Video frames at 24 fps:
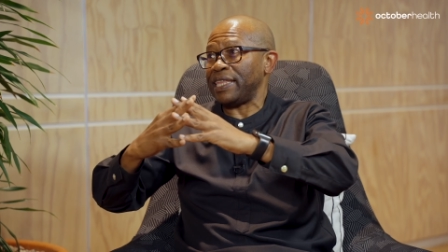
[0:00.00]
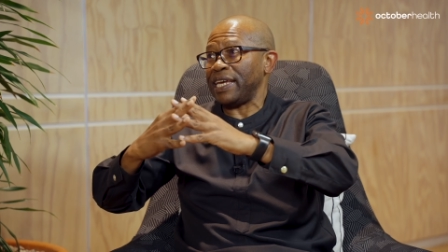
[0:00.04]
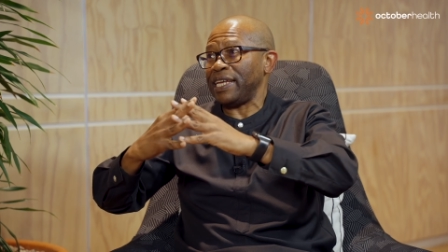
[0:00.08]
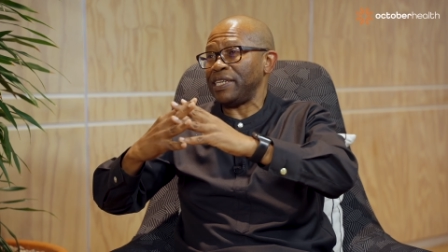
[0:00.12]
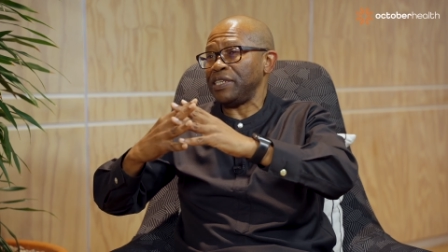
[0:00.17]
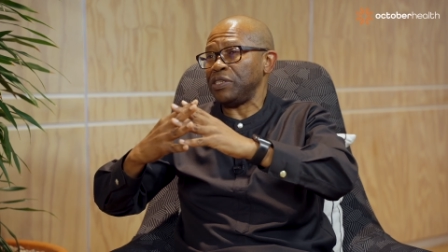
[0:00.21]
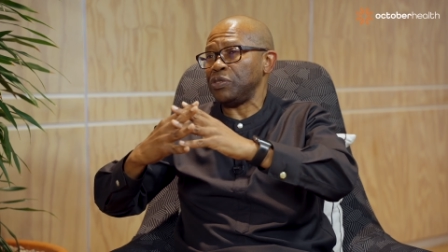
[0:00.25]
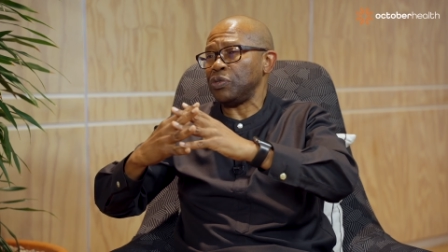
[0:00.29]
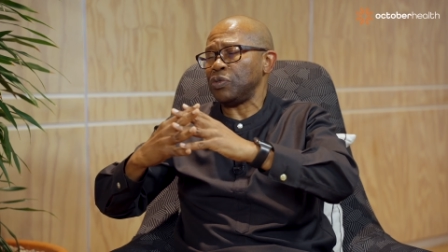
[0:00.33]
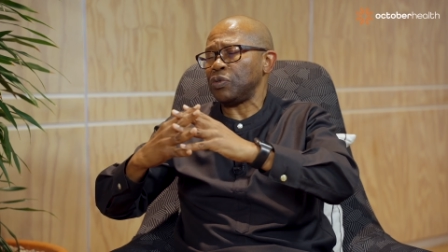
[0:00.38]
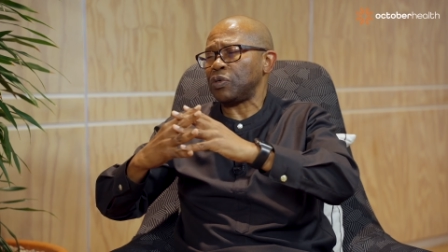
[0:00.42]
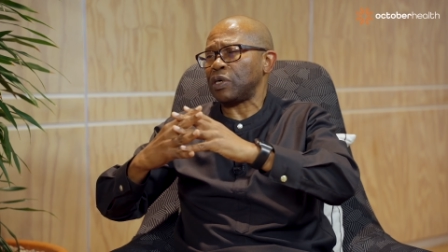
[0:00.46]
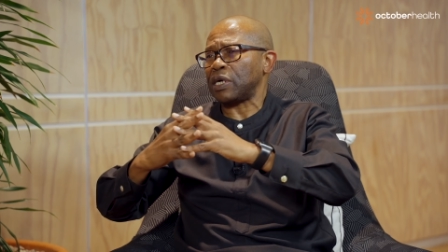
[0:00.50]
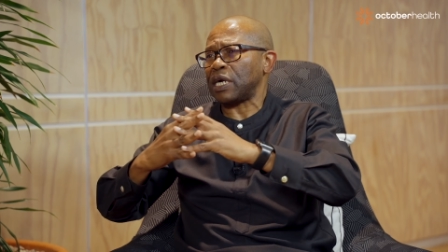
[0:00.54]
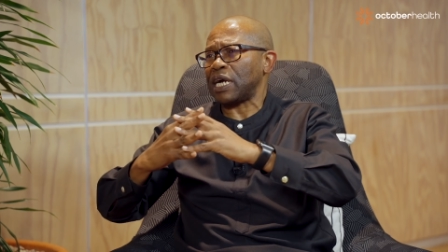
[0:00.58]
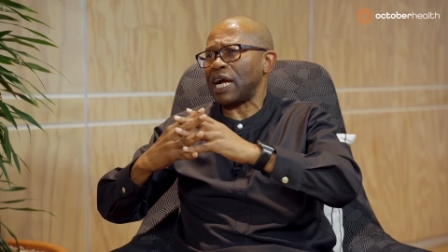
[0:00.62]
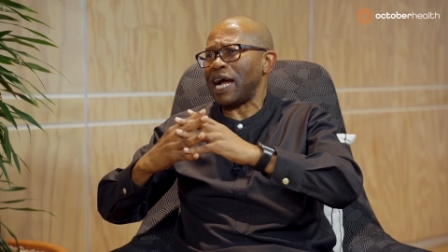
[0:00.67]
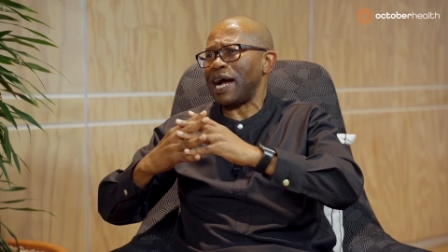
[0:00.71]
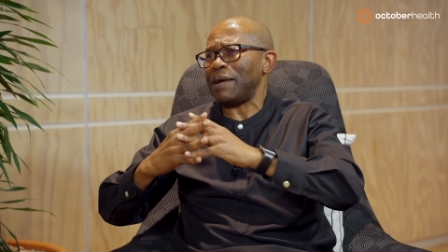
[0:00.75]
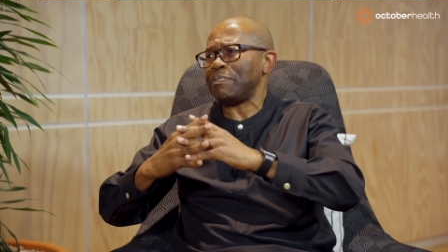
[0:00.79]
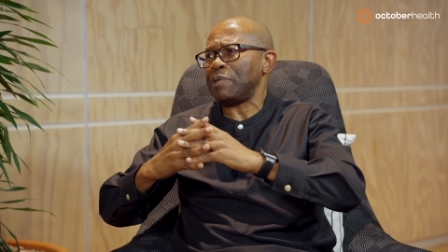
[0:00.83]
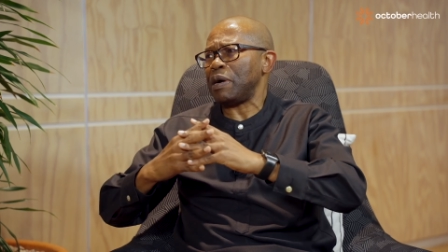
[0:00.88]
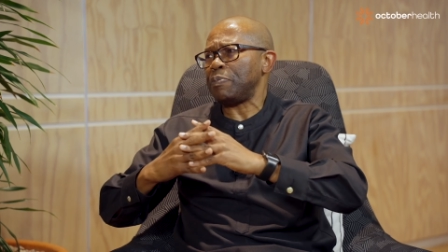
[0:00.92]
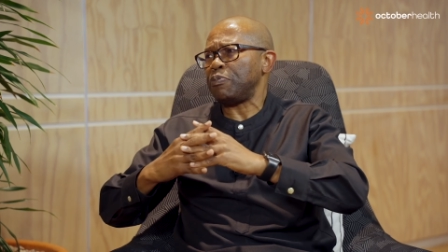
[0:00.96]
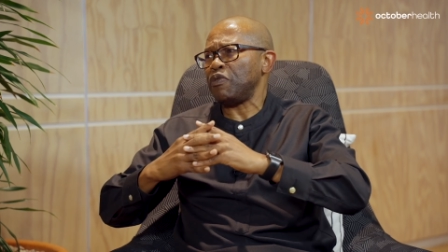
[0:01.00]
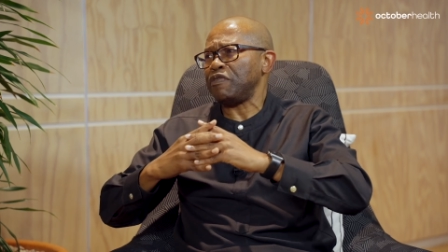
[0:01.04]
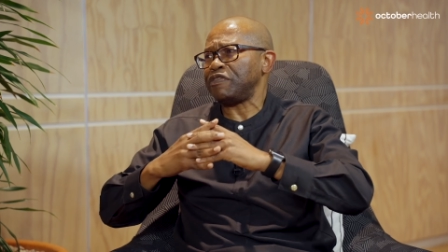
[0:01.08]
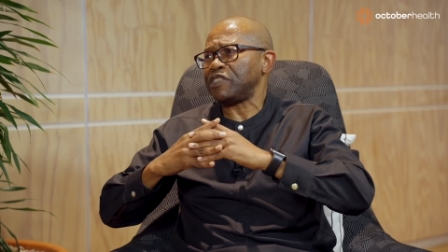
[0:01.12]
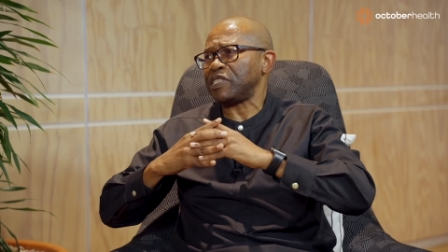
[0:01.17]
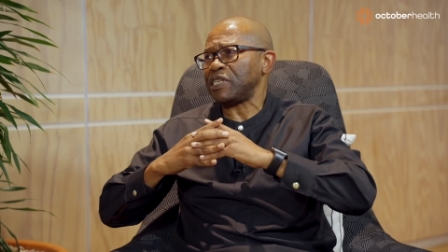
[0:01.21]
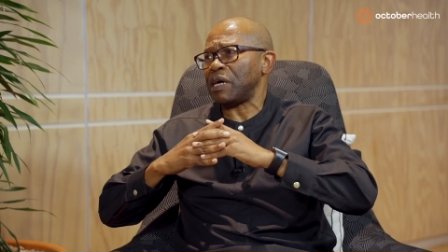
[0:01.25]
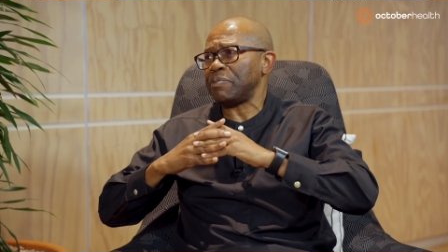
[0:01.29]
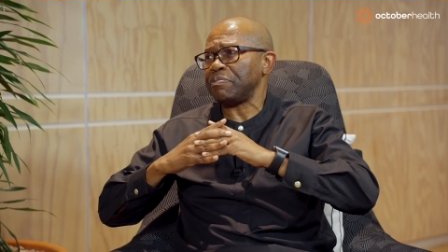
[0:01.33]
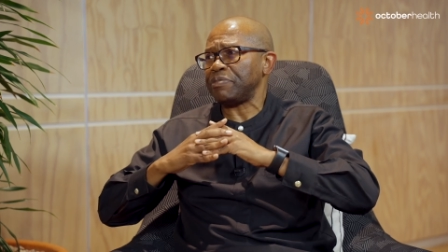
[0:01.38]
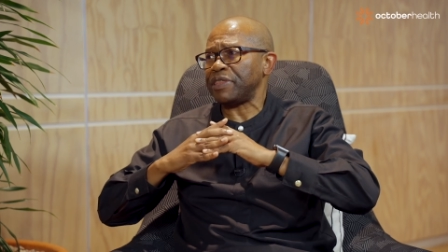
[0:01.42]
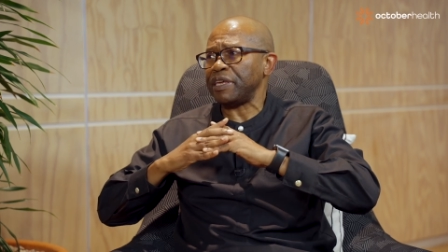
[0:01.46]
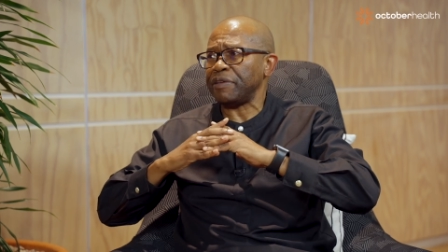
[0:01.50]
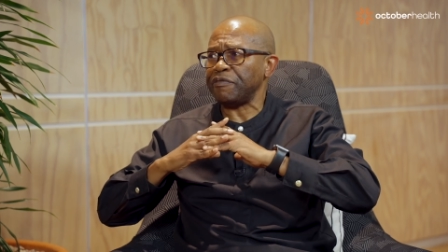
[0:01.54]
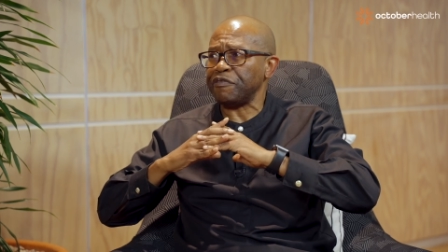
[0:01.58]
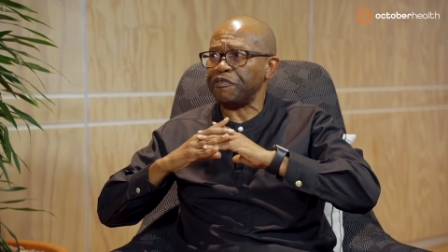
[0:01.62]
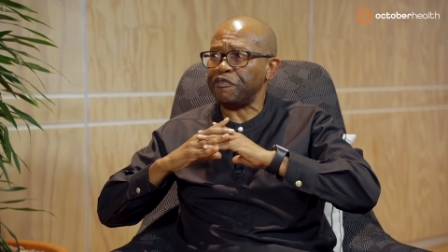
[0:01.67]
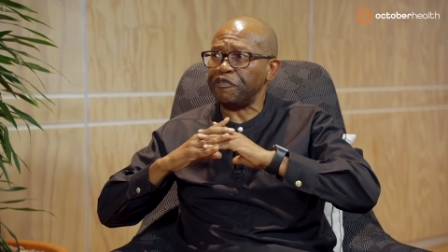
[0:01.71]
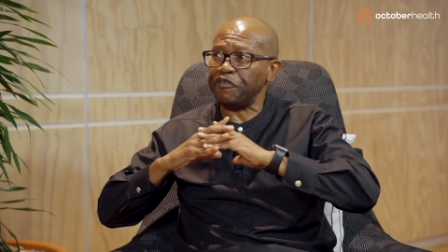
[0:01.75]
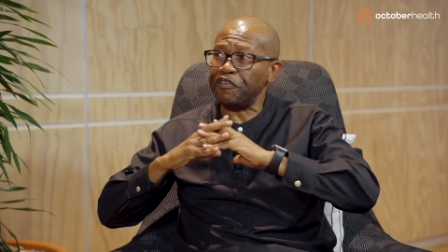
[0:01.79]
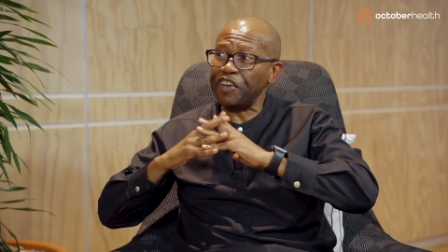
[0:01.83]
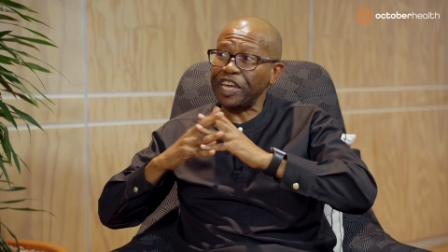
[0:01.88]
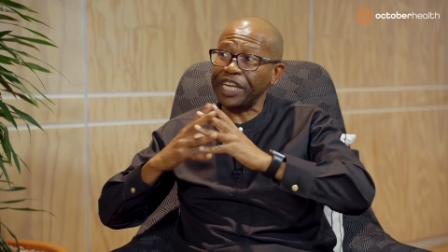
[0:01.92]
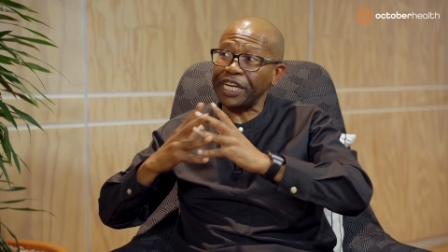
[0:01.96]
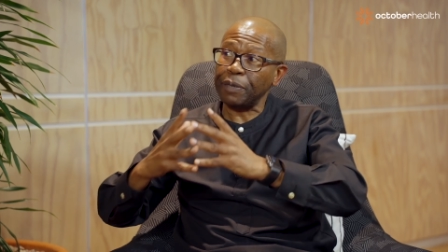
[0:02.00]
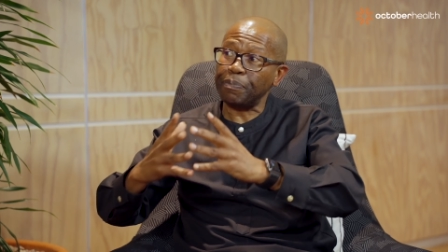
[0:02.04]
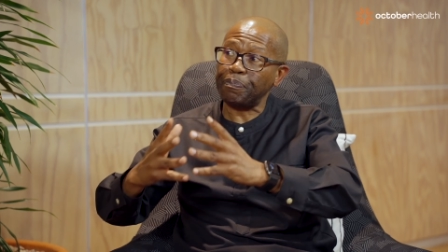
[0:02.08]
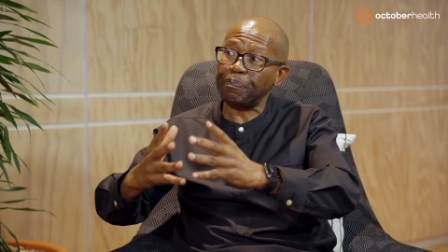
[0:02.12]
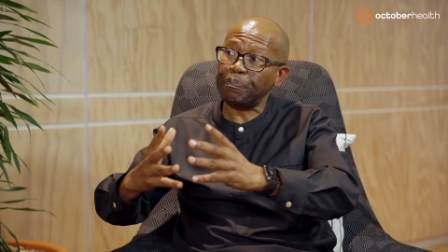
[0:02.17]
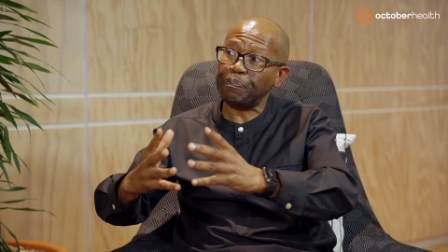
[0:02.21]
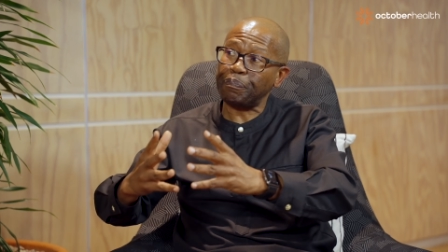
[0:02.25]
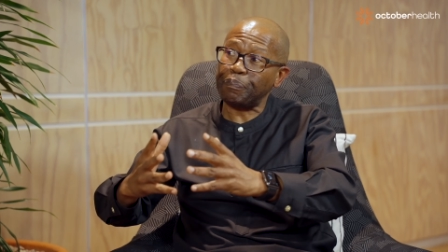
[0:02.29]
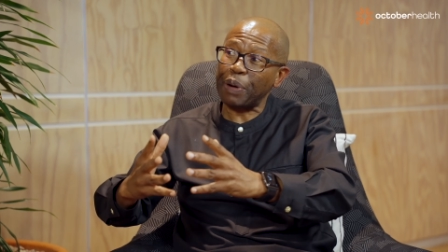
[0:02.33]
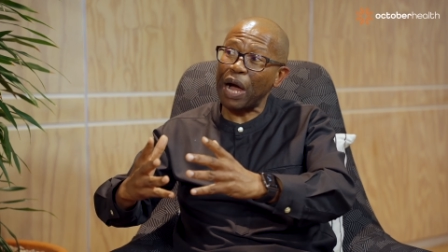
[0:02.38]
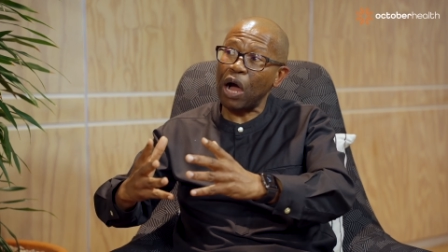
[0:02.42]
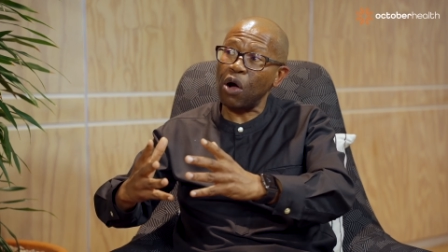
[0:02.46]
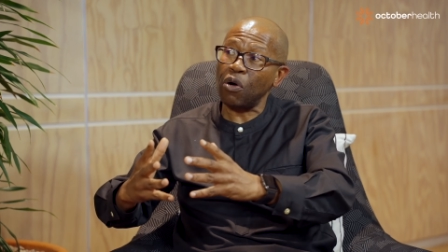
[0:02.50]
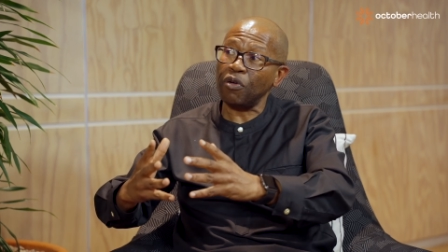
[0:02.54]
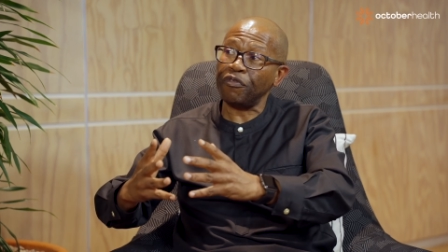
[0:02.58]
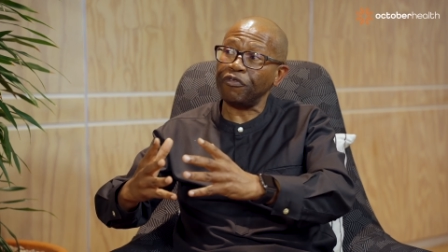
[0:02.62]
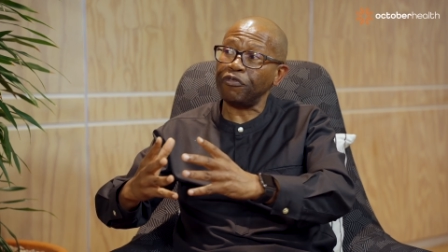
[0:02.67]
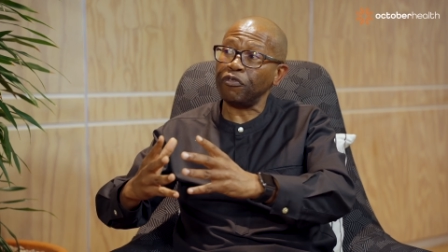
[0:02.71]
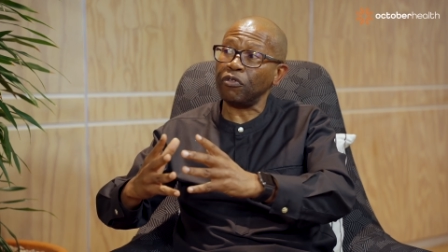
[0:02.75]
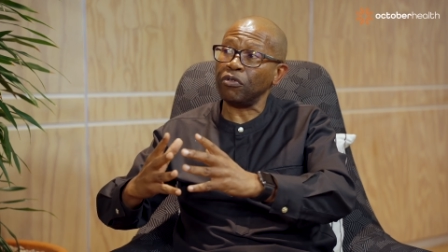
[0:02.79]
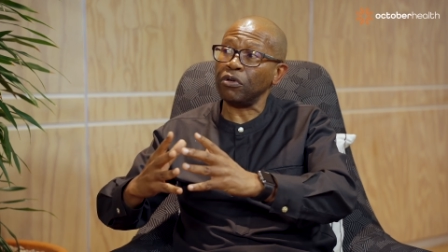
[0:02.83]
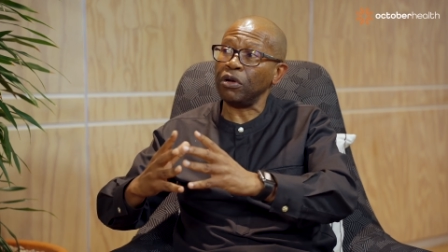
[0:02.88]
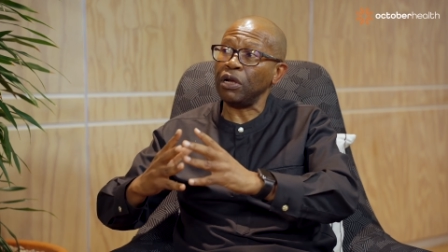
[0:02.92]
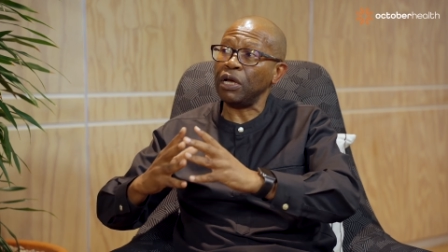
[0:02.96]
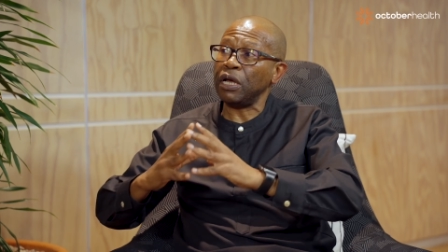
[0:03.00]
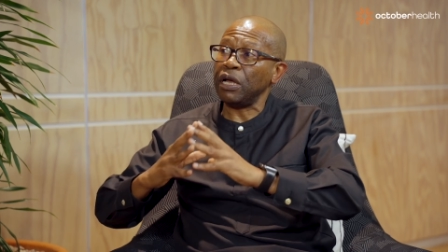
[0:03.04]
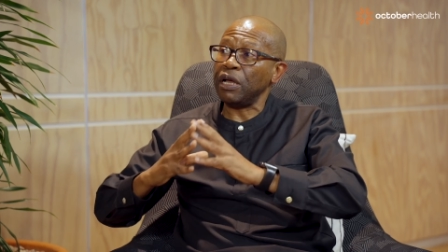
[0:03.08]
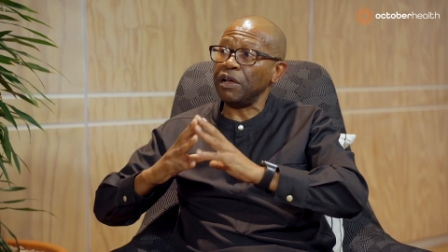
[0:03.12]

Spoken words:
then you come up with something very powerful,